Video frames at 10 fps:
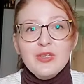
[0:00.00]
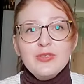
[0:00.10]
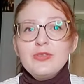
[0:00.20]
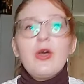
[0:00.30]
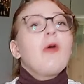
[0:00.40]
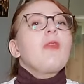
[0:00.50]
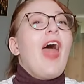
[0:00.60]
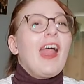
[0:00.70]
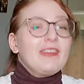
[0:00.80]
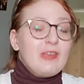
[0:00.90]
so
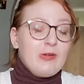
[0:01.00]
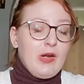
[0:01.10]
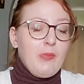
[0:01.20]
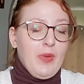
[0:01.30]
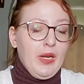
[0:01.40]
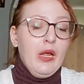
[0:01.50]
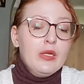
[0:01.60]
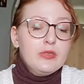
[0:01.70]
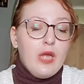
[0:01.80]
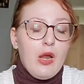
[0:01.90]
that's already been
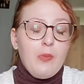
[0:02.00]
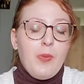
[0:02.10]
done.